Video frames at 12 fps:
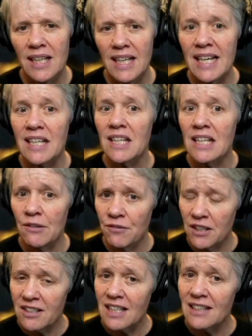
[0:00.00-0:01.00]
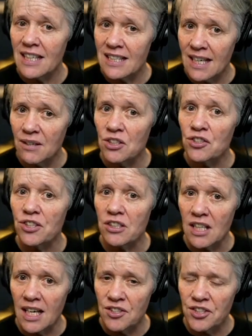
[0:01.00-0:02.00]
And if that they doubted your
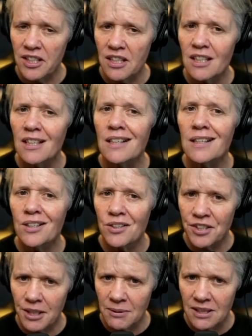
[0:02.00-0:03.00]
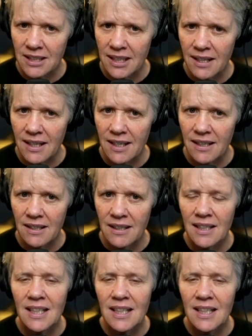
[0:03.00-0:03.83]
logic, double click there.